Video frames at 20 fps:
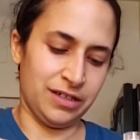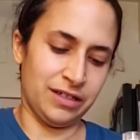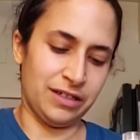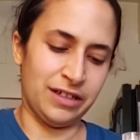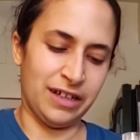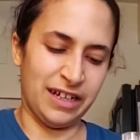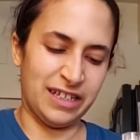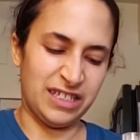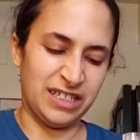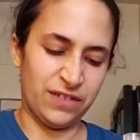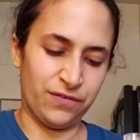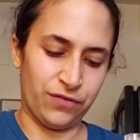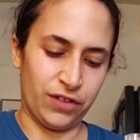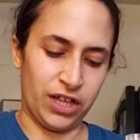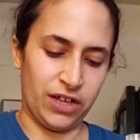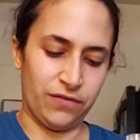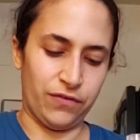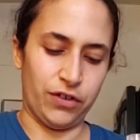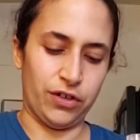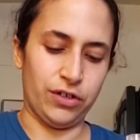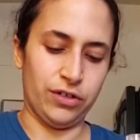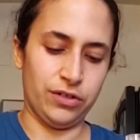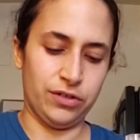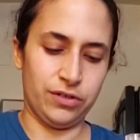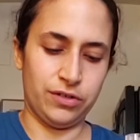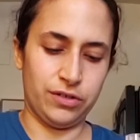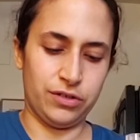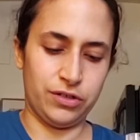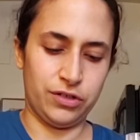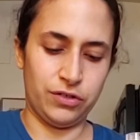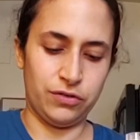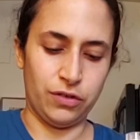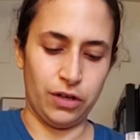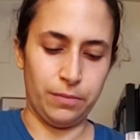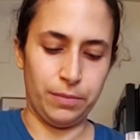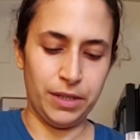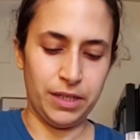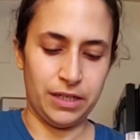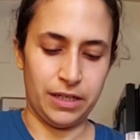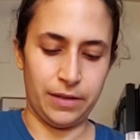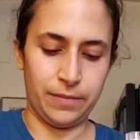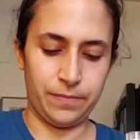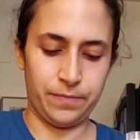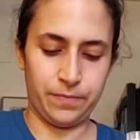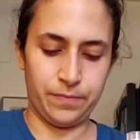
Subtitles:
nice flavor to our bean dip.